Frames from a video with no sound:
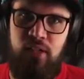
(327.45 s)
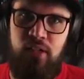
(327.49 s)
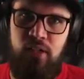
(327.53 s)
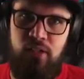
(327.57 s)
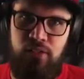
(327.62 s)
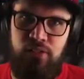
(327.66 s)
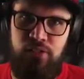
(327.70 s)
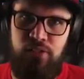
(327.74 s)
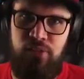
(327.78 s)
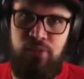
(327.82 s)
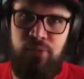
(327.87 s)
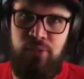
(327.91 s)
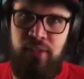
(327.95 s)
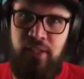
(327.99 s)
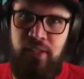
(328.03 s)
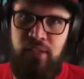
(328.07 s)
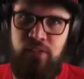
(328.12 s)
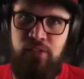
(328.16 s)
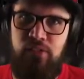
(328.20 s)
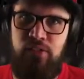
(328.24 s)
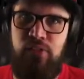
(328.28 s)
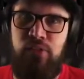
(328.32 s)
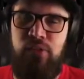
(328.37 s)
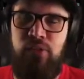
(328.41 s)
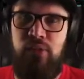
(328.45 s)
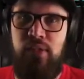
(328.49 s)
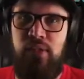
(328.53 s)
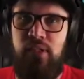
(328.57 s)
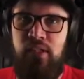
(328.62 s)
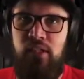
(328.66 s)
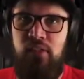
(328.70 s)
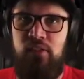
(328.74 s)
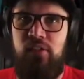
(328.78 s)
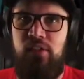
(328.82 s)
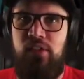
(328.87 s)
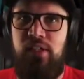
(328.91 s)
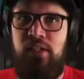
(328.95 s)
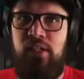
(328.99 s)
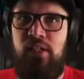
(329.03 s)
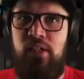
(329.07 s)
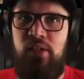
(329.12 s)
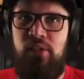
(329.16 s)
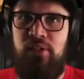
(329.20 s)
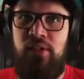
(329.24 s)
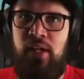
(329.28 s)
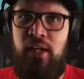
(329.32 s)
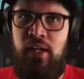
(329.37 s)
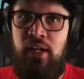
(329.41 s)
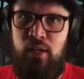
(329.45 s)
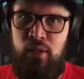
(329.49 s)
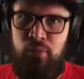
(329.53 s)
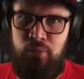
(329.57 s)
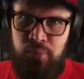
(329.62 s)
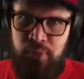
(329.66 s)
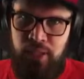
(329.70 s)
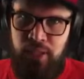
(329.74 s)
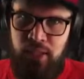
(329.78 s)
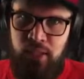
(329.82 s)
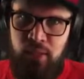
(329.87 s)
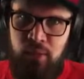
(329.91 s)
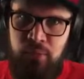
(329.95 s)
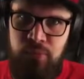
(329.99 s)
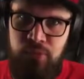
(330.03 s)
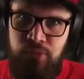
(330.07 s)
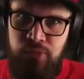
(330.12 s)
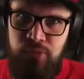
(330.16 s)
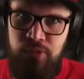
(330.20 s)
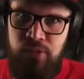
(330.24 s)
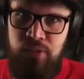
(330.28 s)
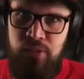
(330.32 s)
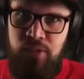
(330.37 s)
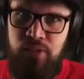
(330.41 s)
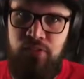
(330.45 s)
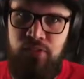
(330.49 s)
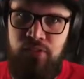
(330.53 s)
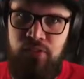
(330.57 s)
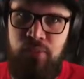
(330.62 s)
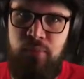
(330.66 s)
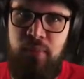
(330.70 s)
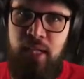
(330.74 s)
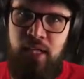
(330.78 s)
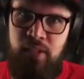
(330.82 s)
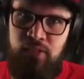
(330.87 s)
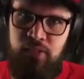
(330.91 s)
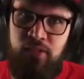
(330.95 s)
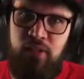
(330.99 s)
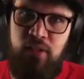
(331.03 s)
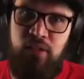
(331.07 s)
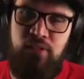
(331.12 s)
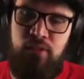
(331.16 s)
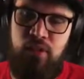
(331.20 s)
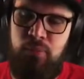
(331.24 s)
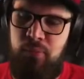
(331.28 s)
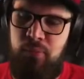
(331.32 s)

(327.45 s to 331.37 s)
on screen so you can easily go there and pick up yourself some S-Class